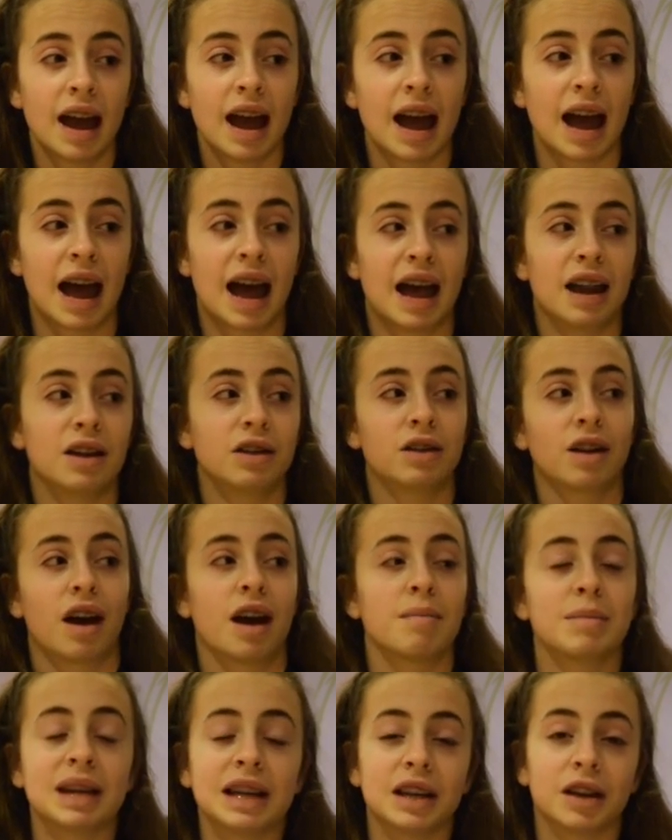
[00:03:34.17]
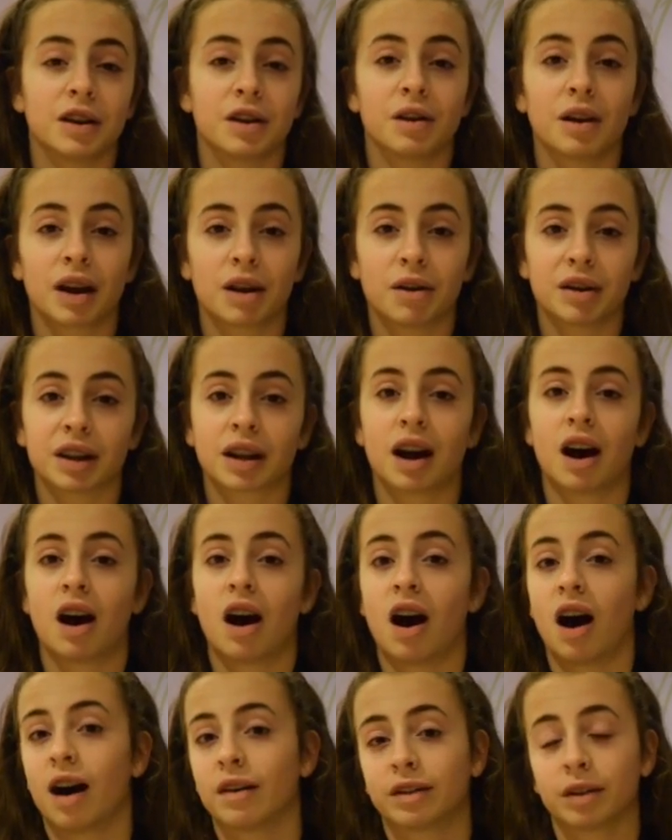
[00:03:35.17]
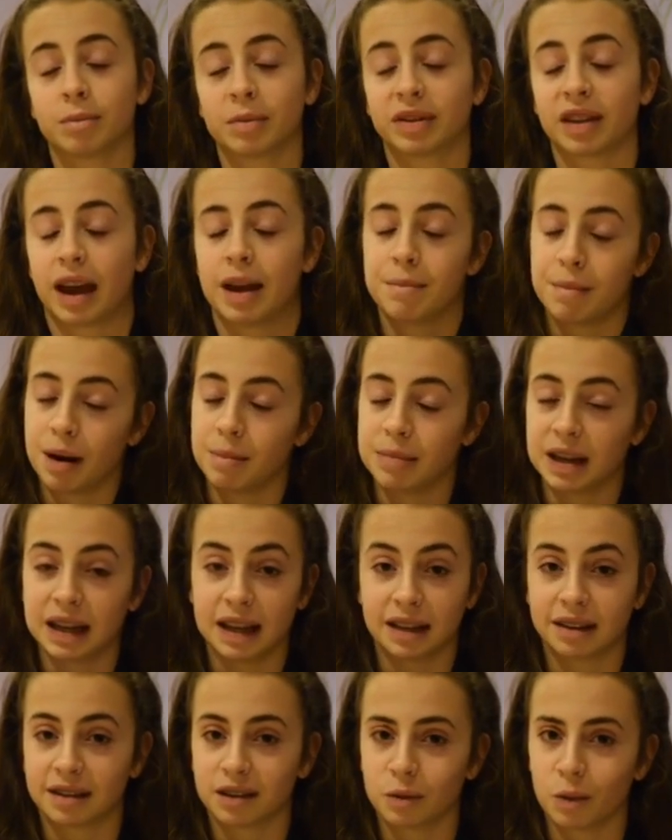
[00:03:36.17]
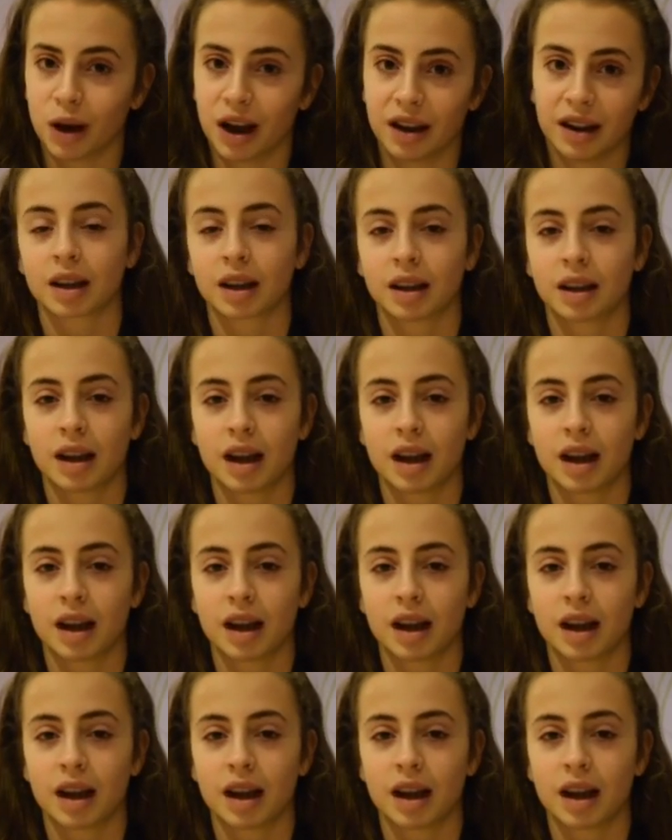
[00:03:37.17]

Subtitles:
And I immediately knew. I got in the car after and was like, Mum, he is the one.